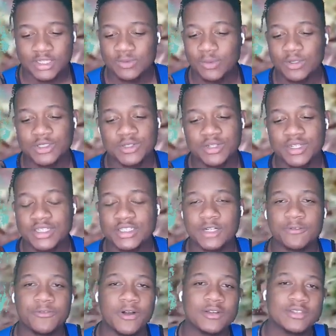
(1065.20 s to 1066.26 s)
He just wants you to eat
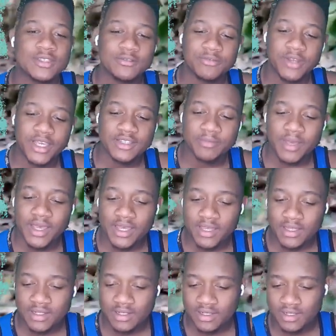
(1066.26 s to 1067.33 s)
your Frosty Flakes, man.